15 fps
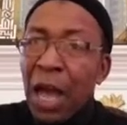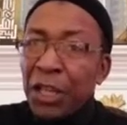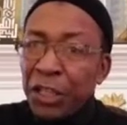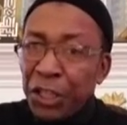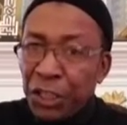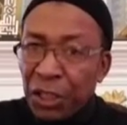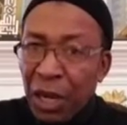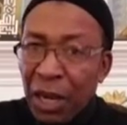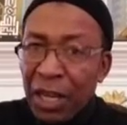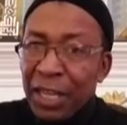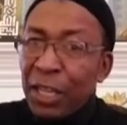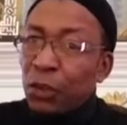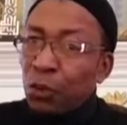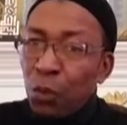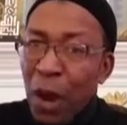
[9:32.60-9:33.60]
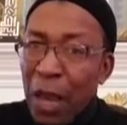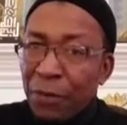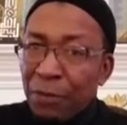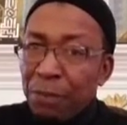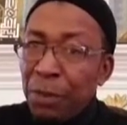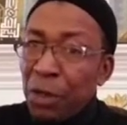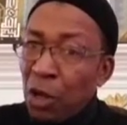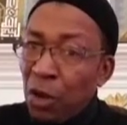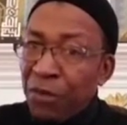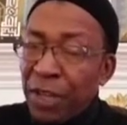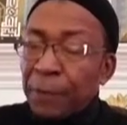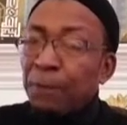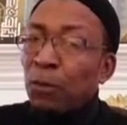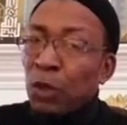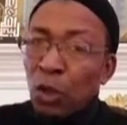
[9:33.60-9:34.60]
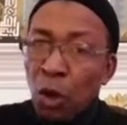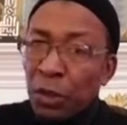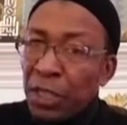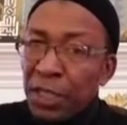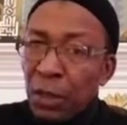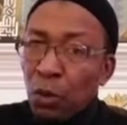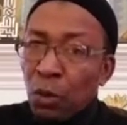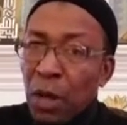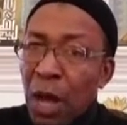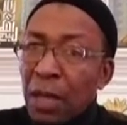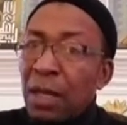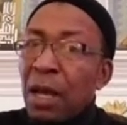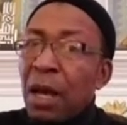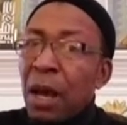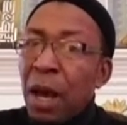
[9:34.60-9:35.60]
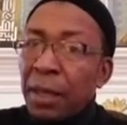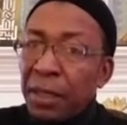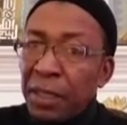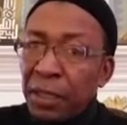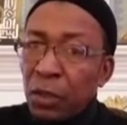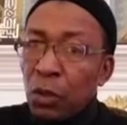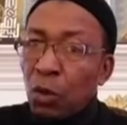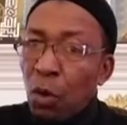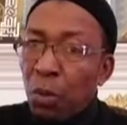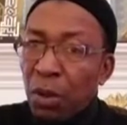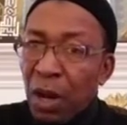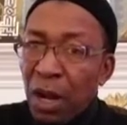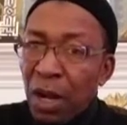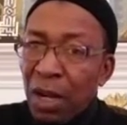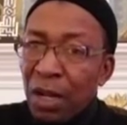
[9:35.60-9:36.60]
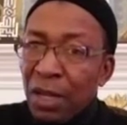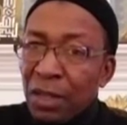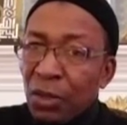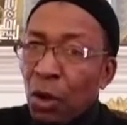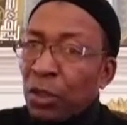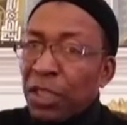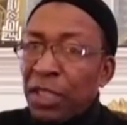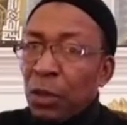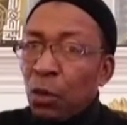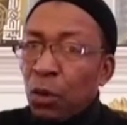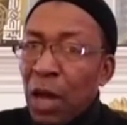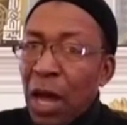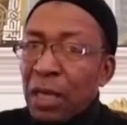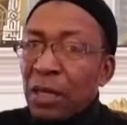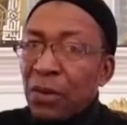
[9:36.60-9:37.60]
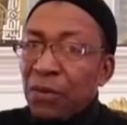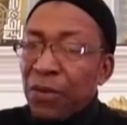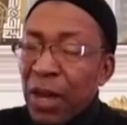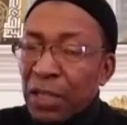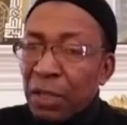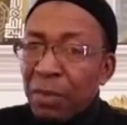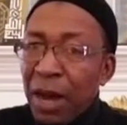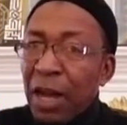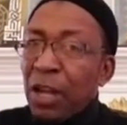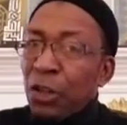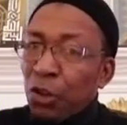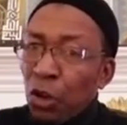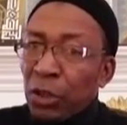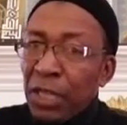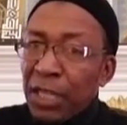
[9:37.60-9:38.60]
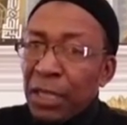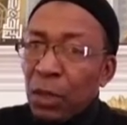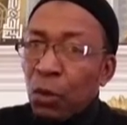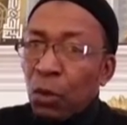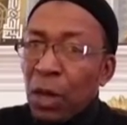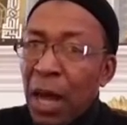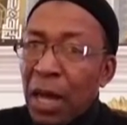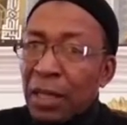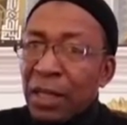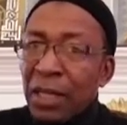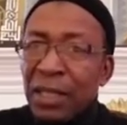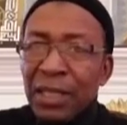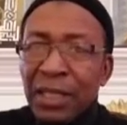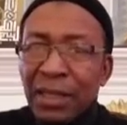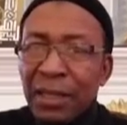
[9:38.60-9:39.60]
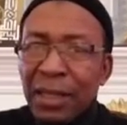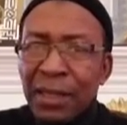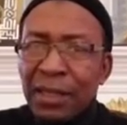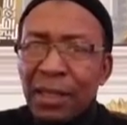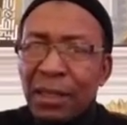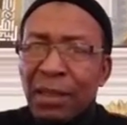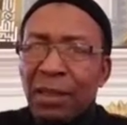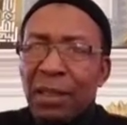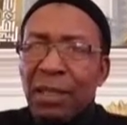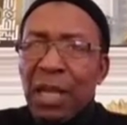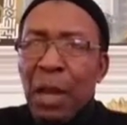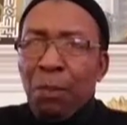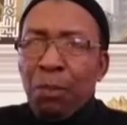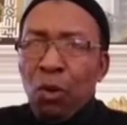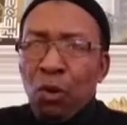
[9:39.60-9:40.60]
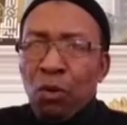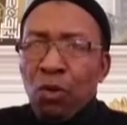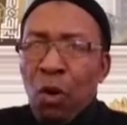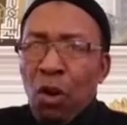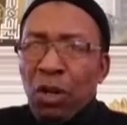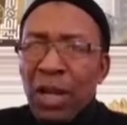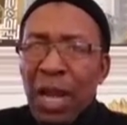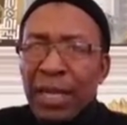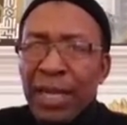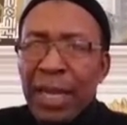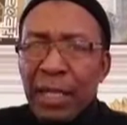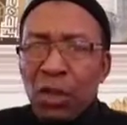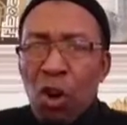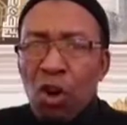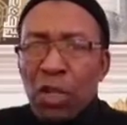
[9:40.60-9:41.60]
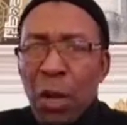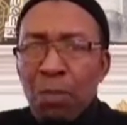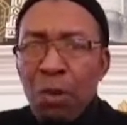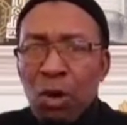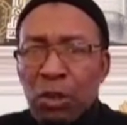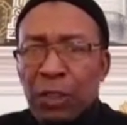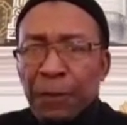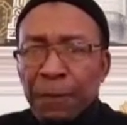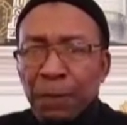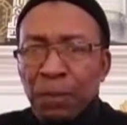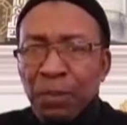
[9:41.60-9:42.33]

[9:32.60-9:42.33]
Aisha, his wife, beloved, not in the Quran. Khadija al-Kubra, not in the Quran. Fatima, not in the Quran. This is a book unlike any other books.